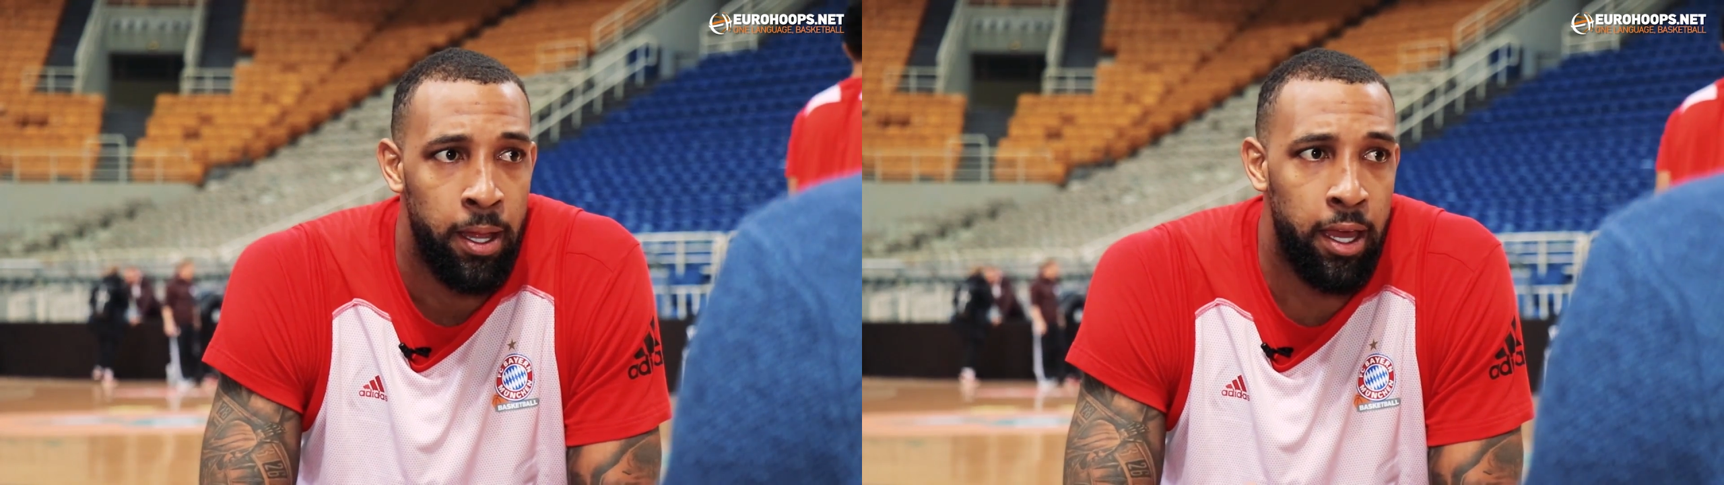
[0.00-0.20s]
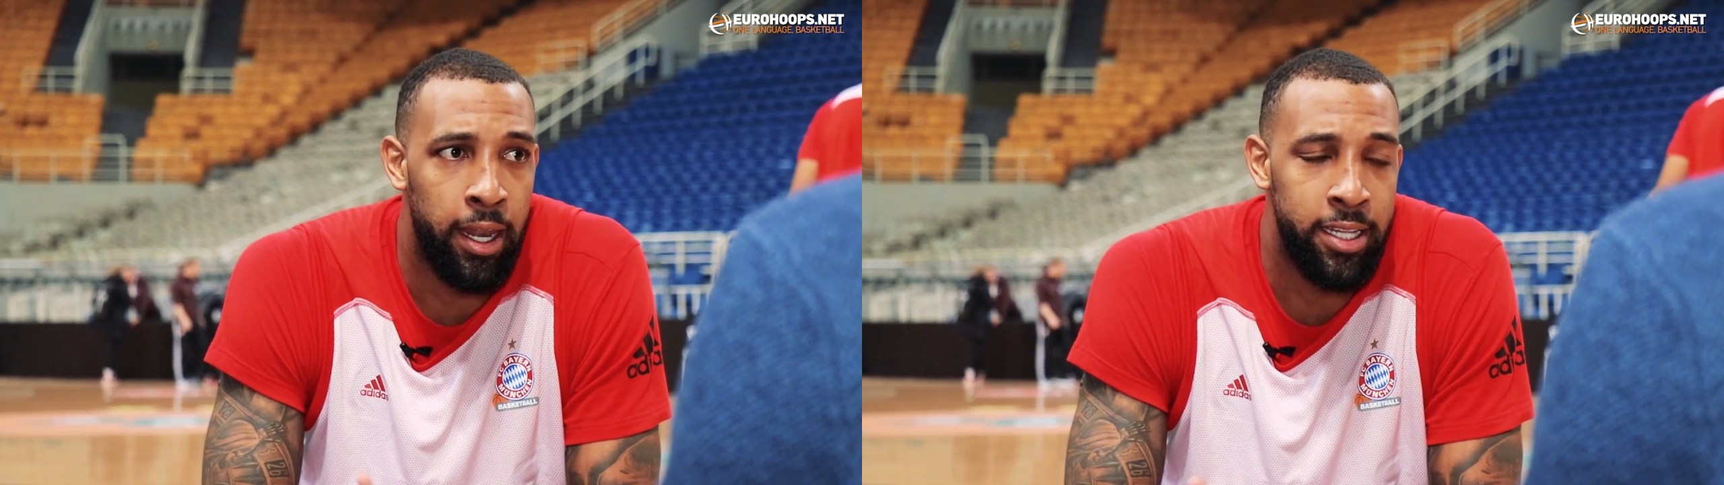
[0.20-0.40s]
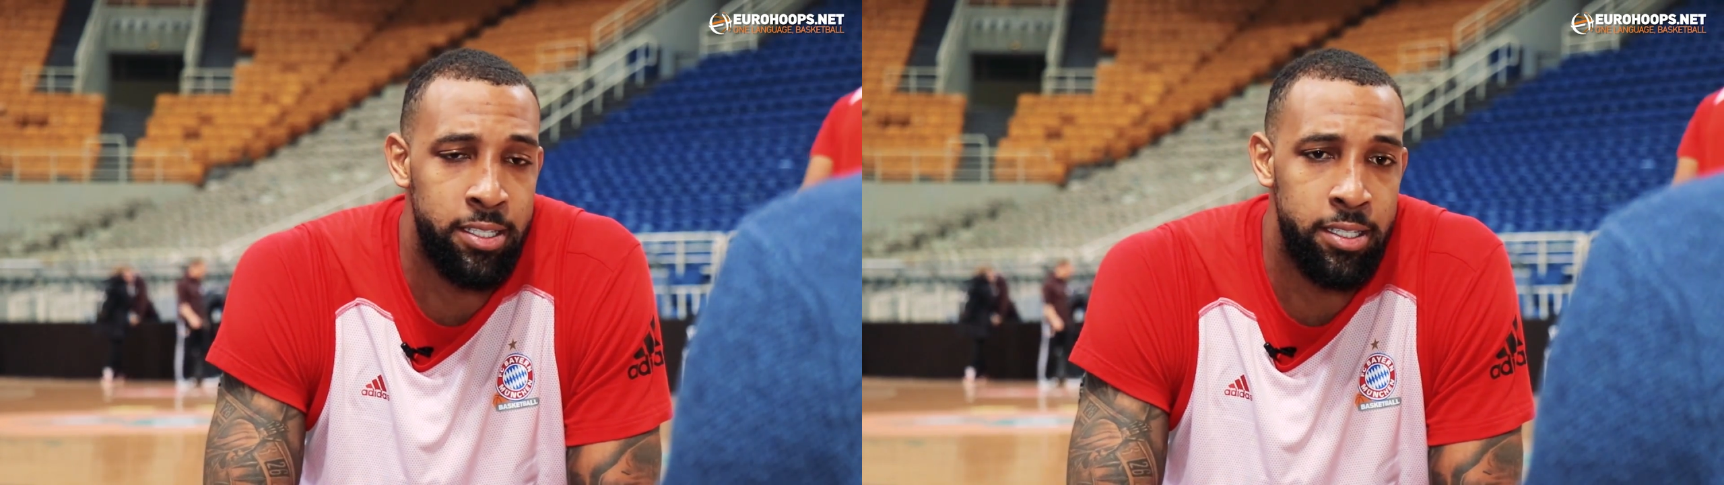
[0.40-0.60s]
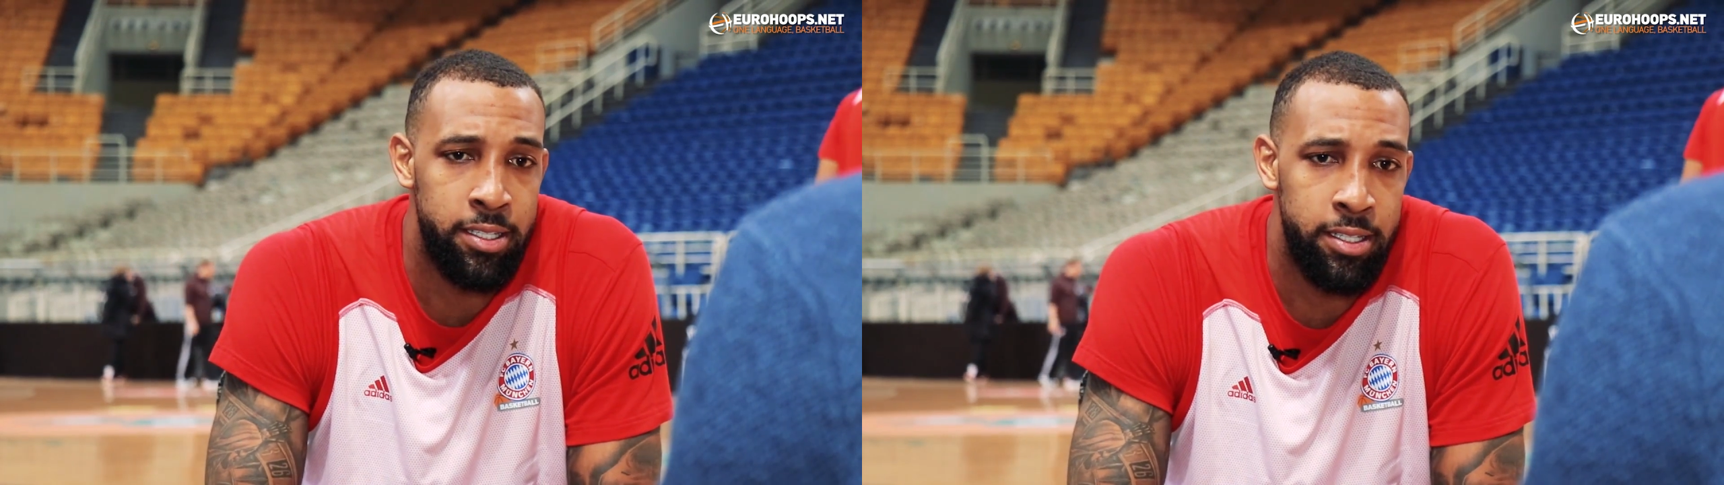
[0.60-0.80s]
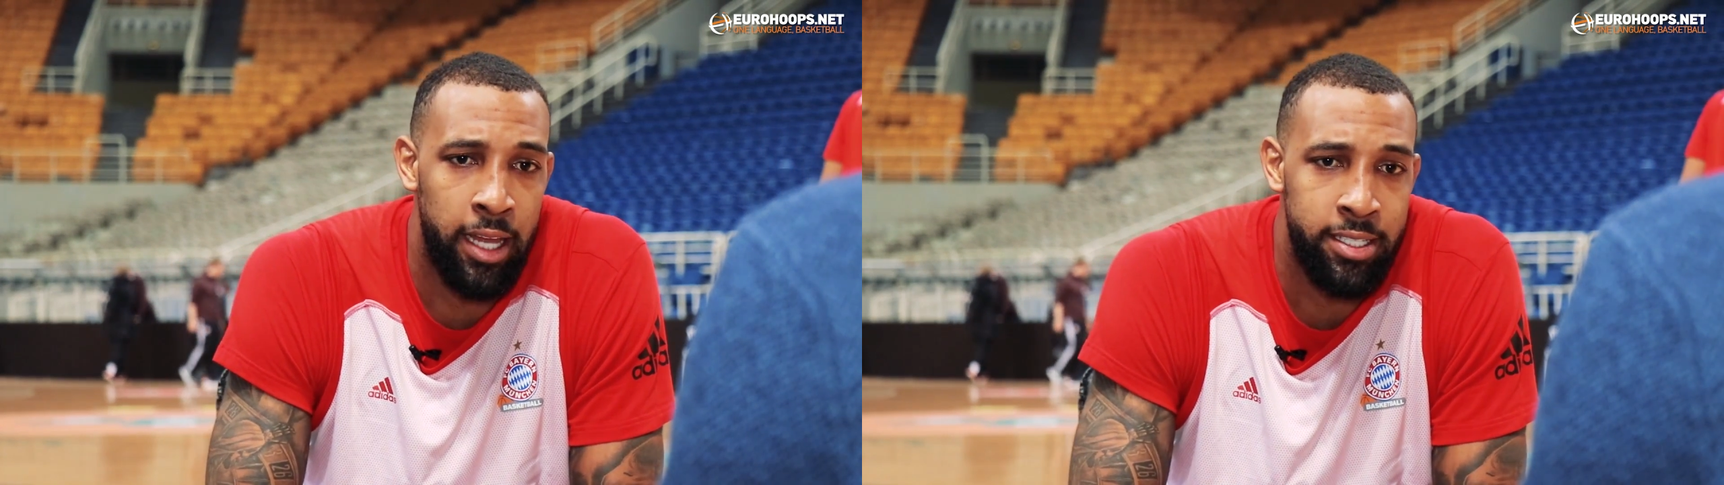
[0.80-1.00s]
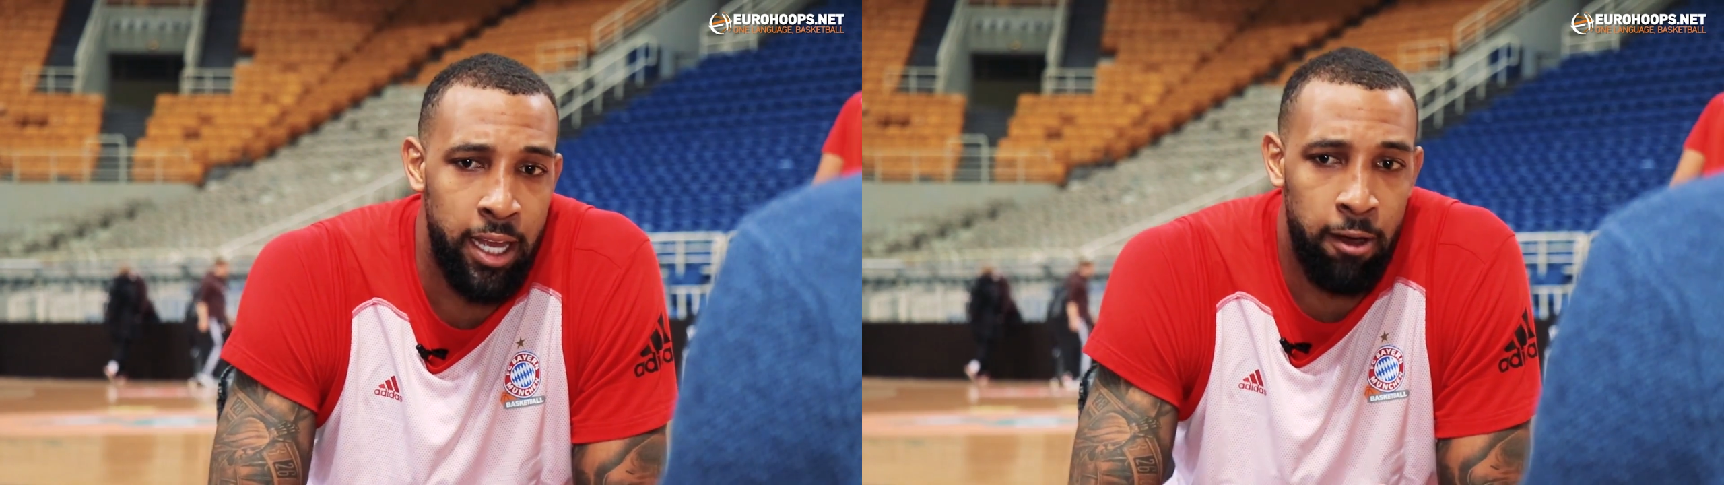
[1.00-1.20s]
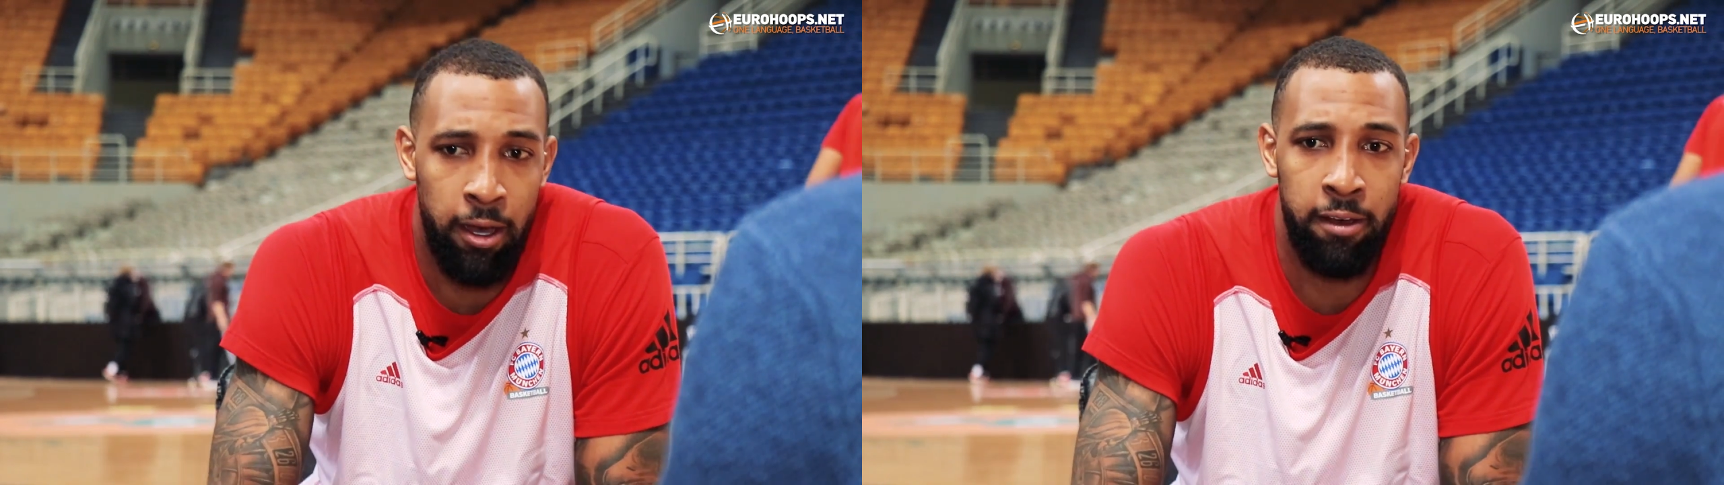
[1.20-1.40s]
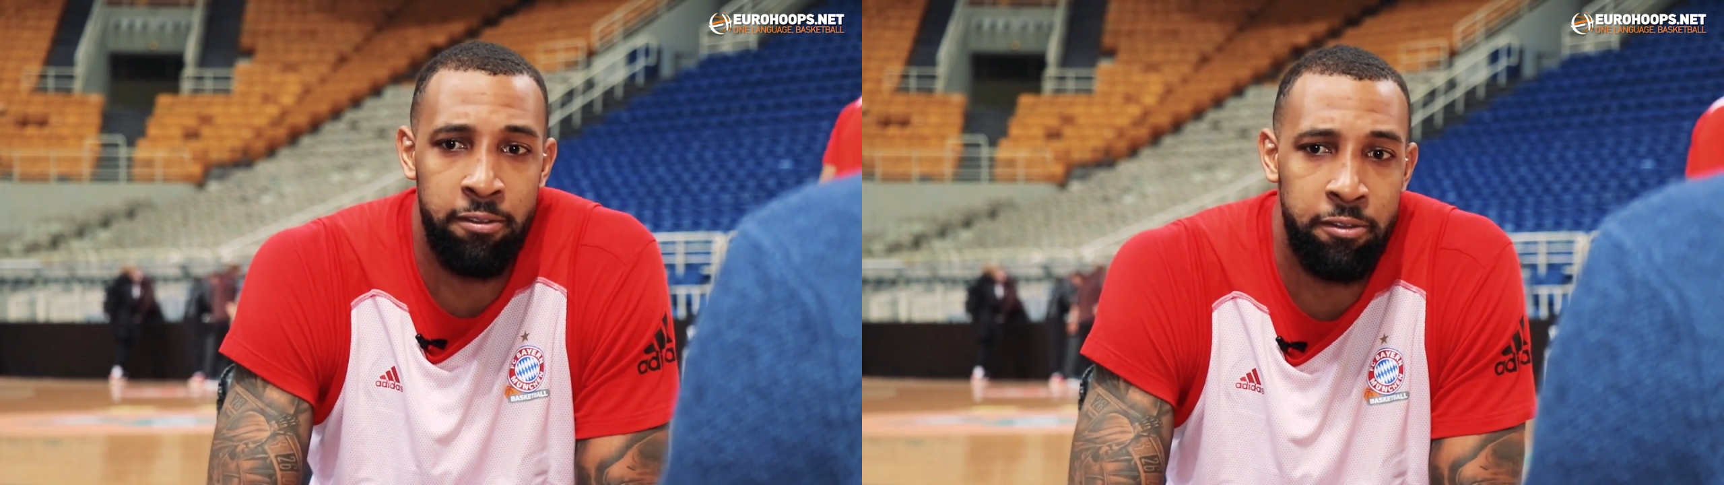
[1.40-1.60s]
and that's how
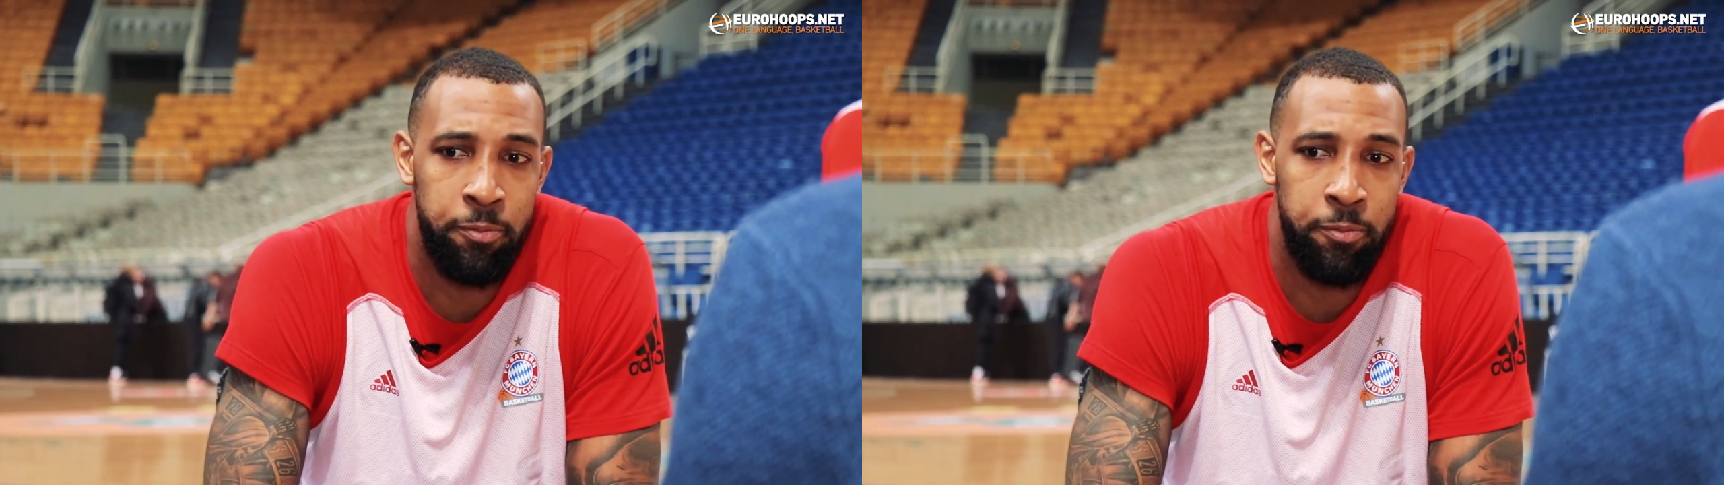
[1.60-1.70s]
I've